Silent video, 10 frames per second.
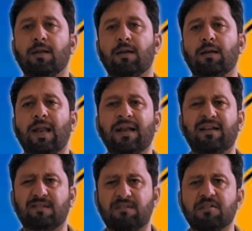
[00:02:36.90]

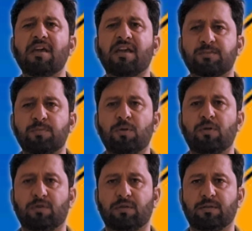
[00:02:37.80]
let's
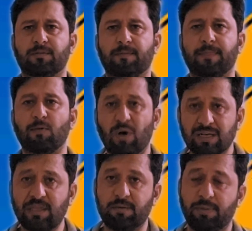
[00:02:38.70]
explore.
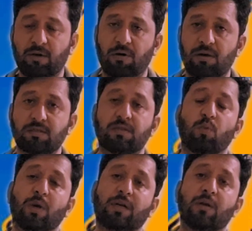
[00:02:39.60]
Was it because the
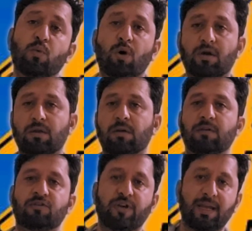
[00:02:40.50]
worker was
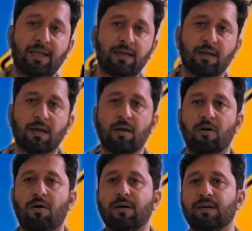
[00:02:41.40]
not trained
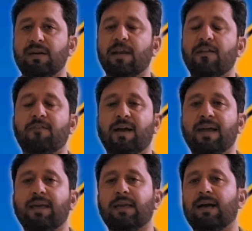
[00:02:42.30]
on
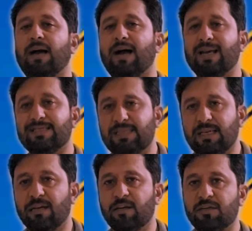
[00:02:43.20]
identifying icy
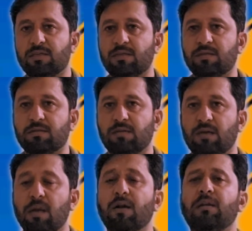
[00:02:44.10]
conditions?
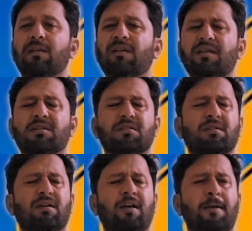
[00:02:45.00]
Did
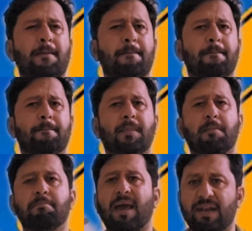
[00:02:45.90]

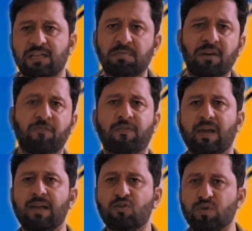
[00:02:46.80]
management
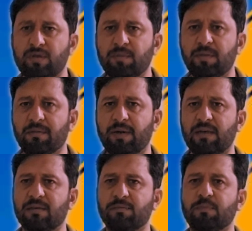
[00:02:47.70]
fail to
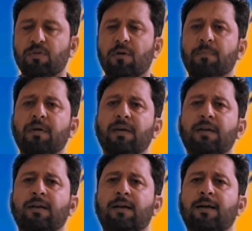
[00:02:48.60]
implement
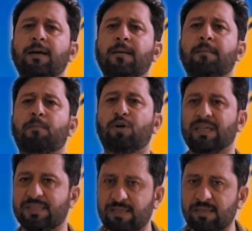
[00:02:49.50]
proper
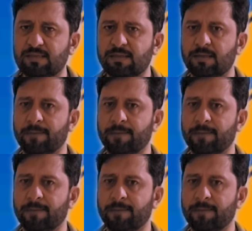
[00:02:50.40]
policies?